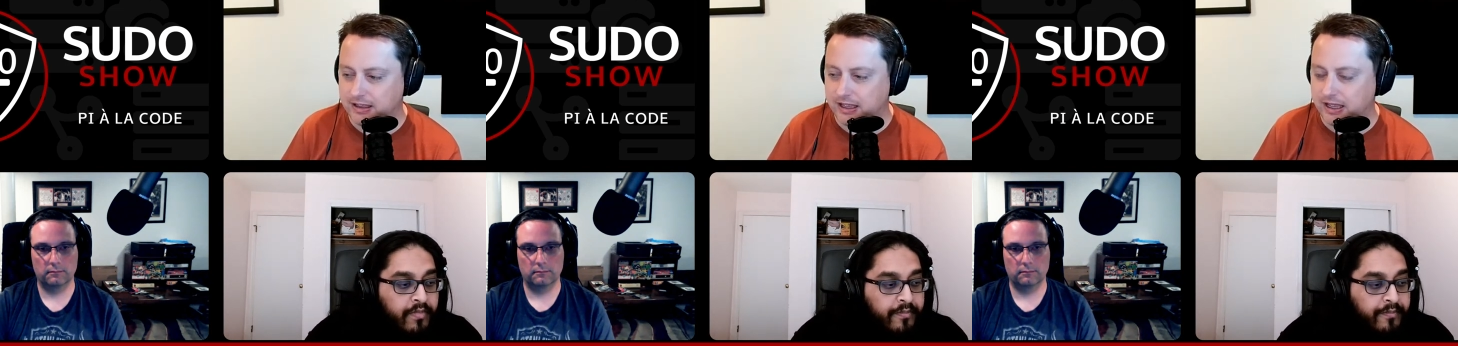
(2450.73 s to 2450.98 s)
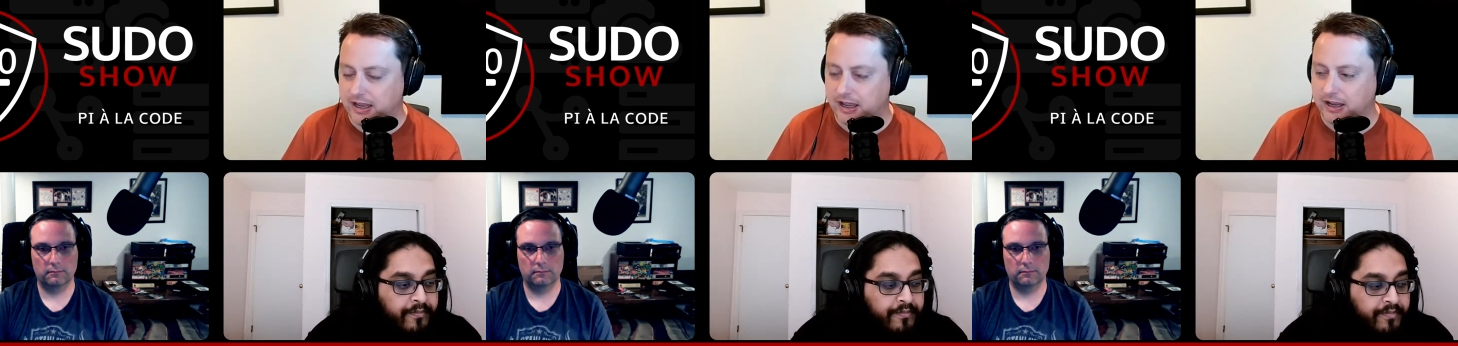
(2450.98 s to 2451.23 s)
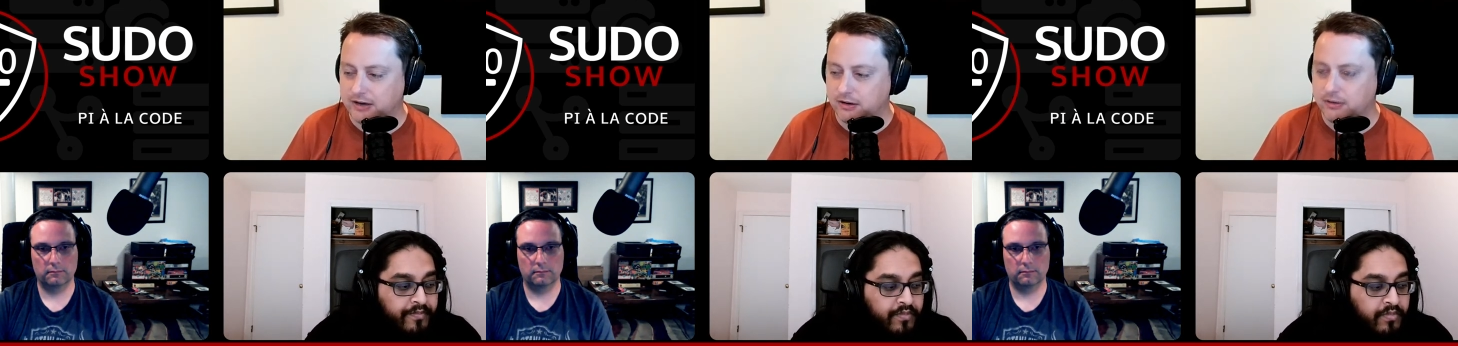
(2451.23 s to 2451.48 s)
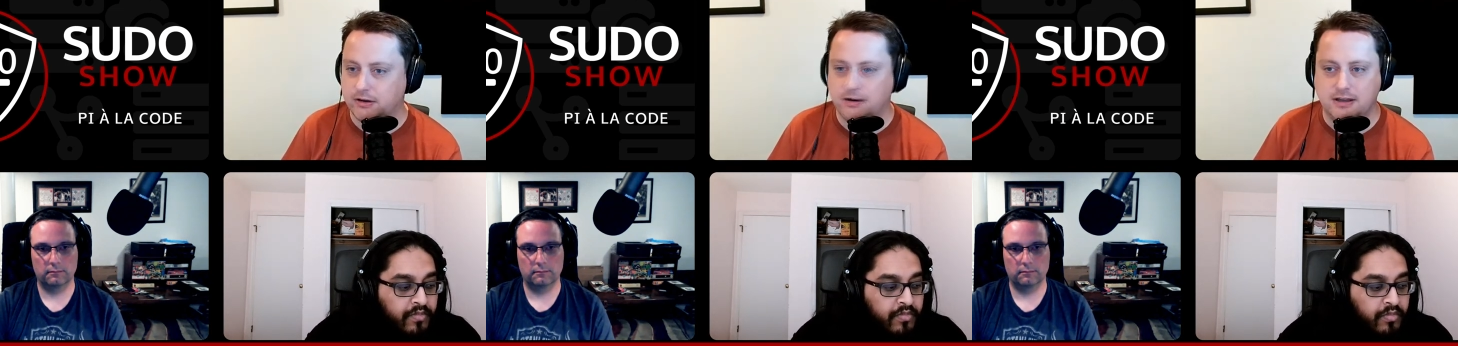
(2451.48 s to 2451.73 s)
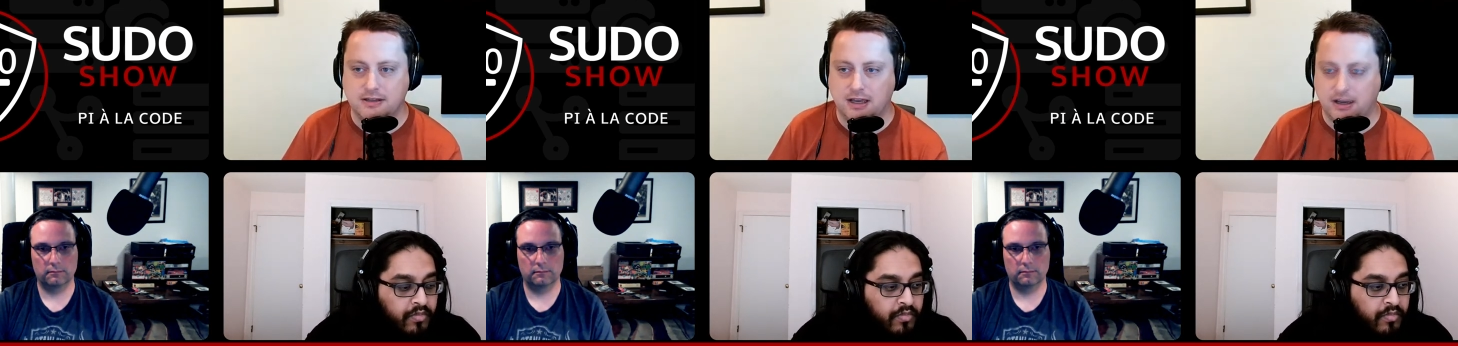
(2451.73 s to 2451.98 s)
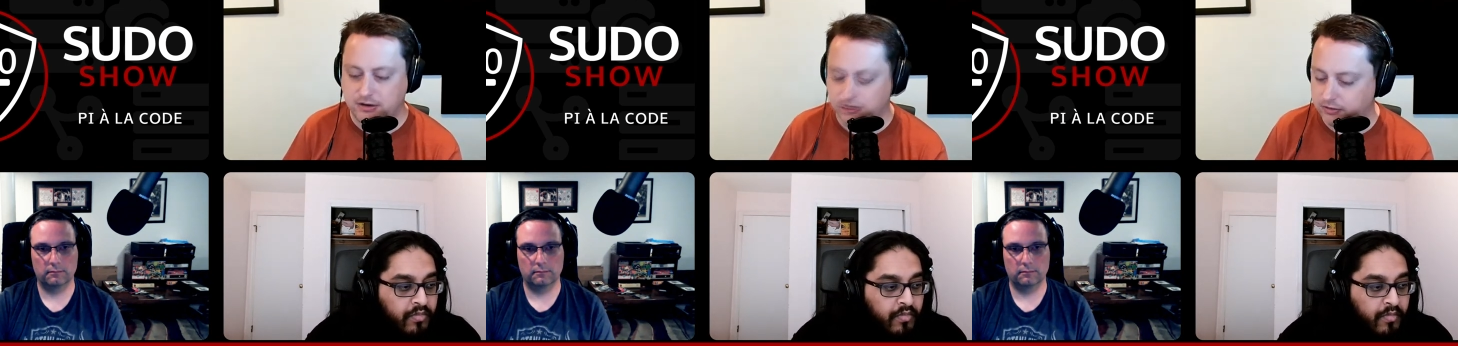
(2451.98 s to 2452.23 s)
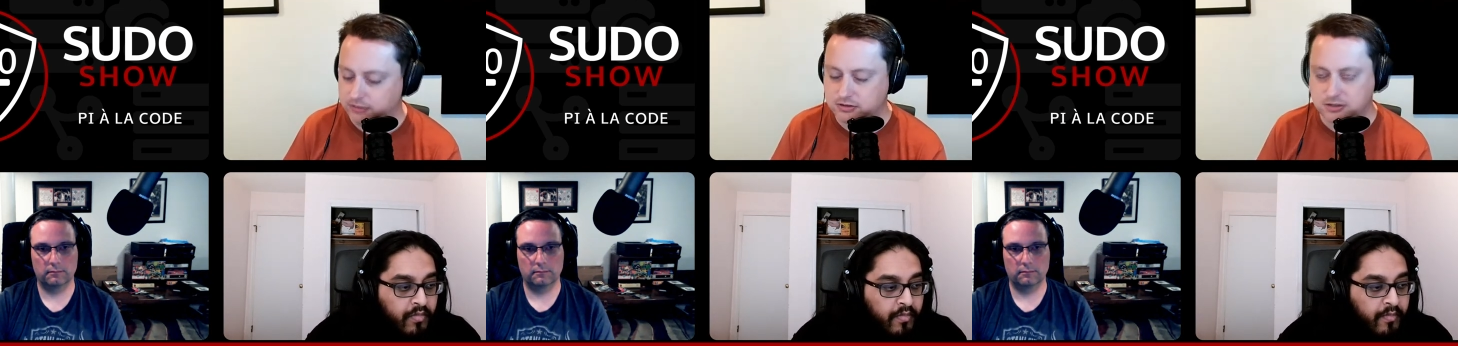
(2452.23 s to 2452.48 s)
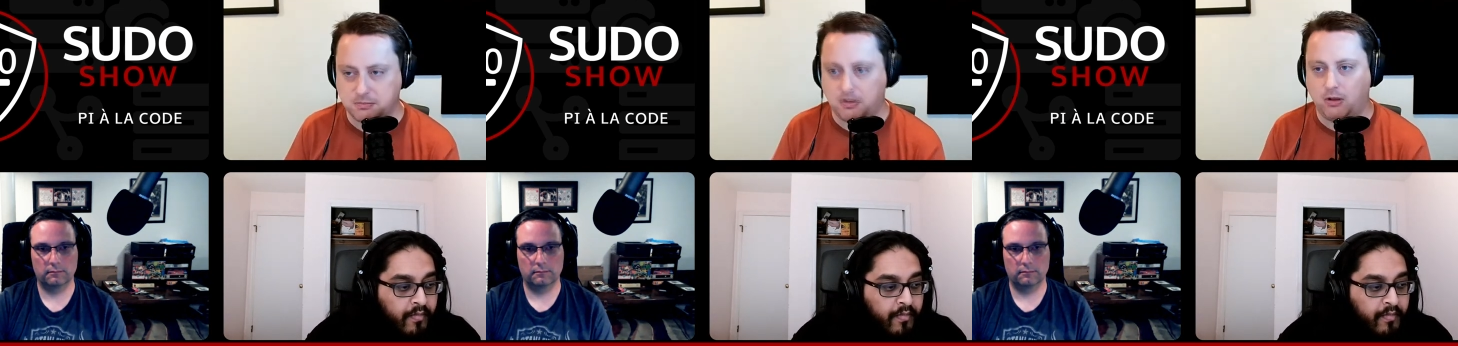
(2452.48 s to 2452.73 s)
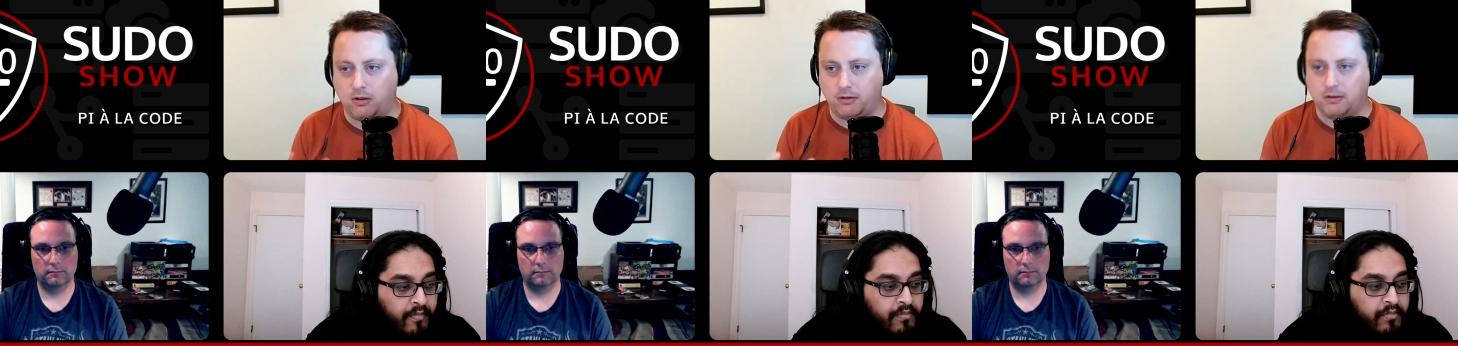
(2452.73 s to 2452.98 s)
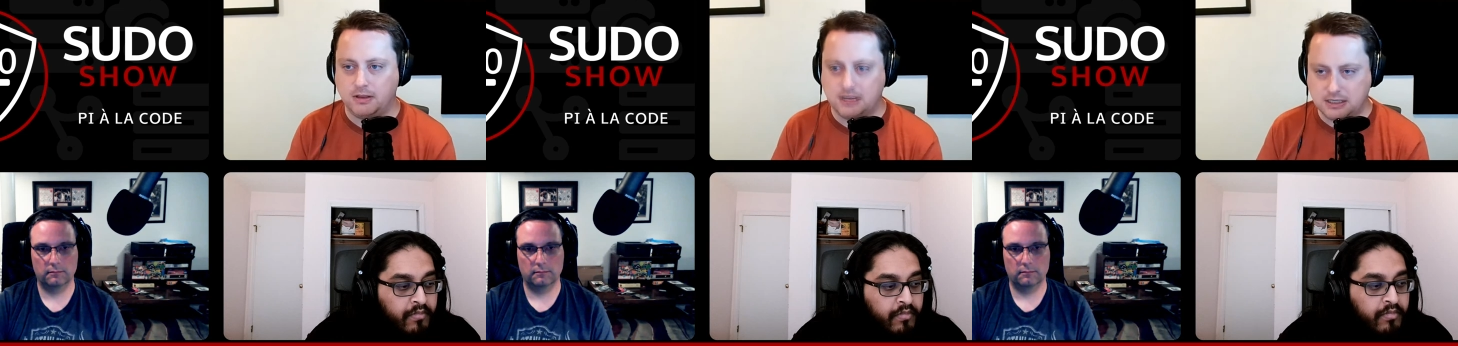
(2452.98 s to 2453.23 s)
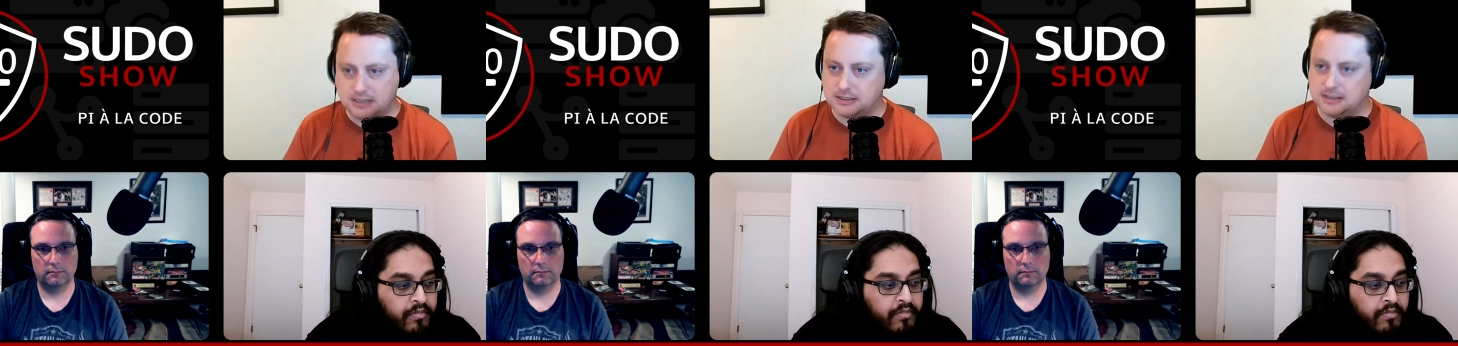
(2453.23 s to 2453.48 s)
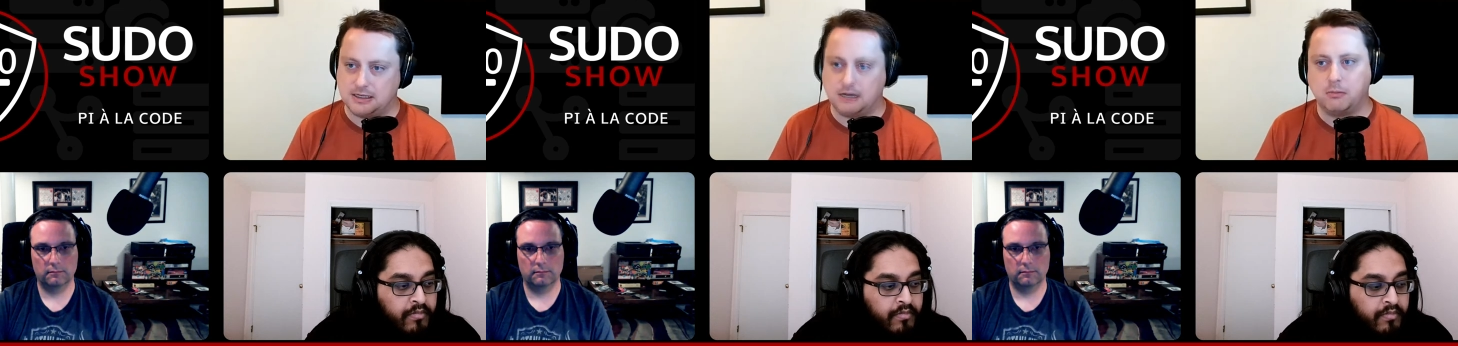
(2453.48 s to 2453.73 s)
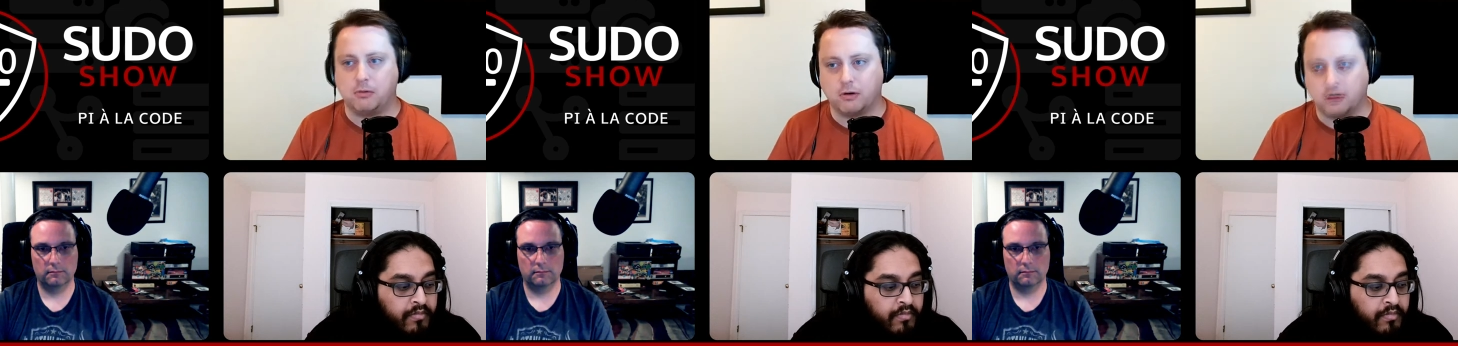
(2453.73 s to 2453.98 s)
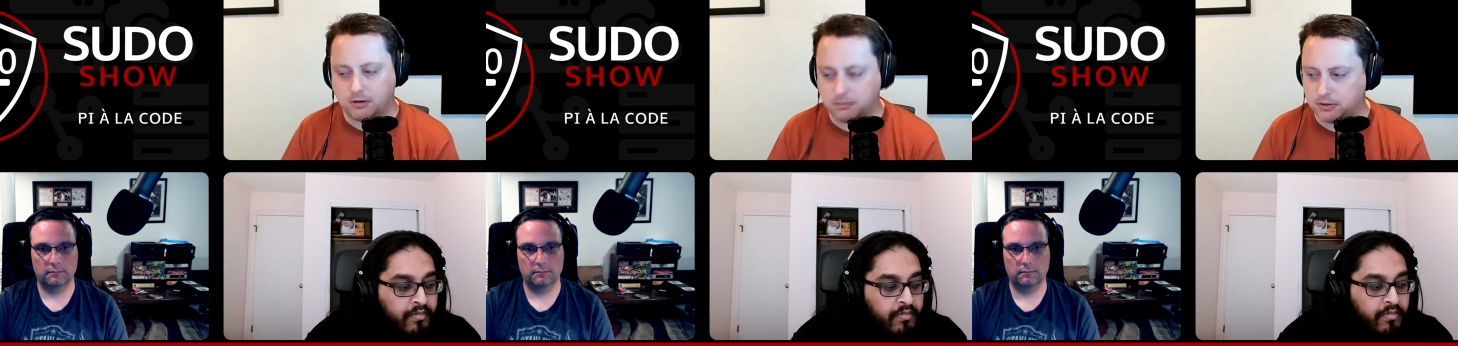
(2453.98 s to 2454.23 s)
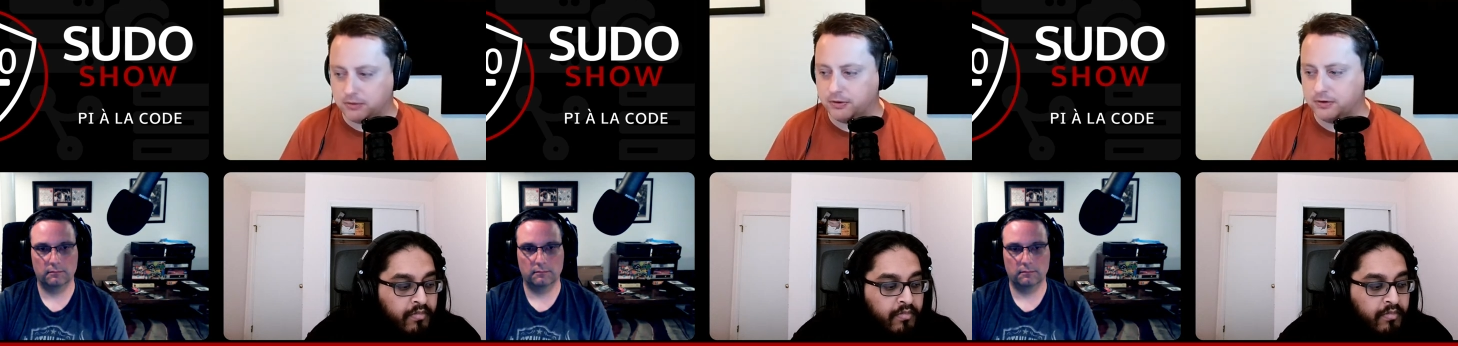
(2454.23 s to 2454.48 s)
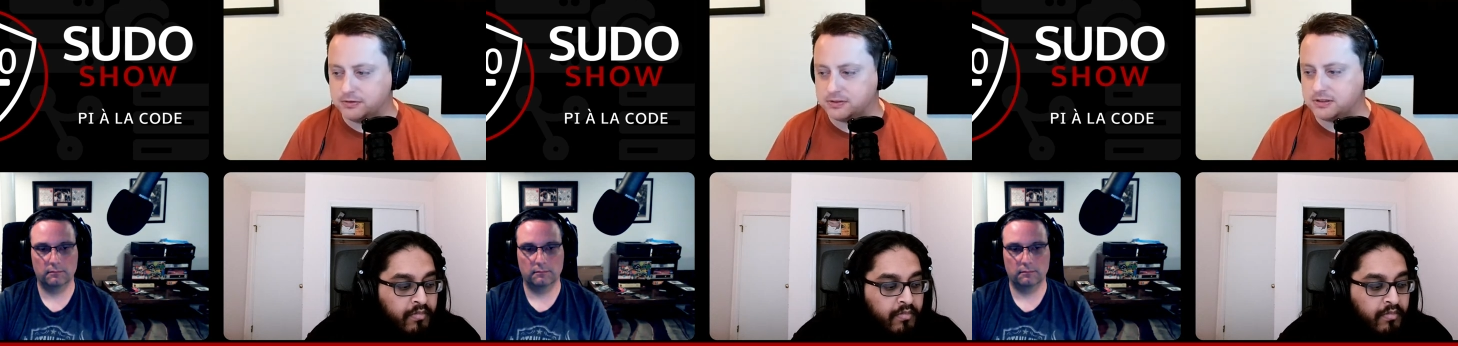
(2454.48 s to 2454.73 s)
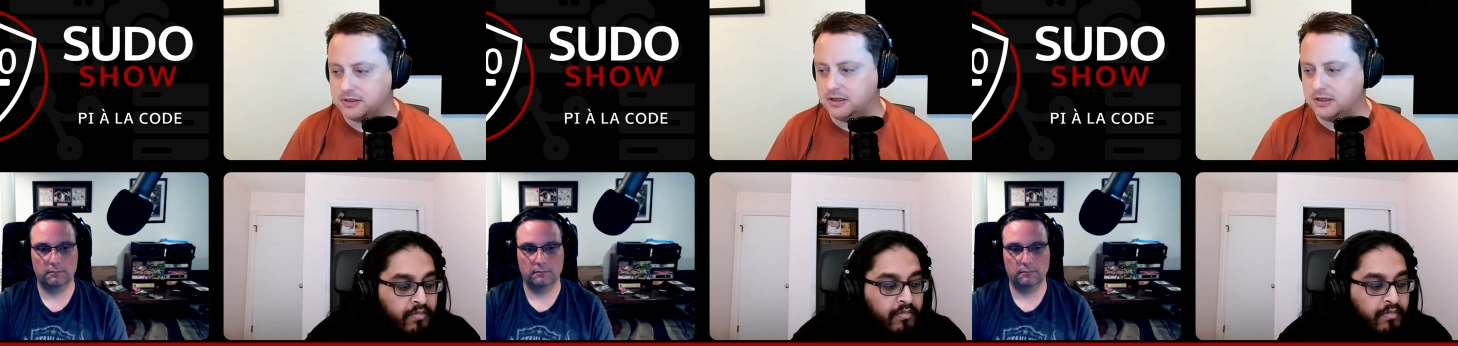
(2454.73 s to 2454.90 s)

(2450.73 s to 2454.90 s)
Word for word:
Speaker 1: I, I know they are, I know they're small single board computers,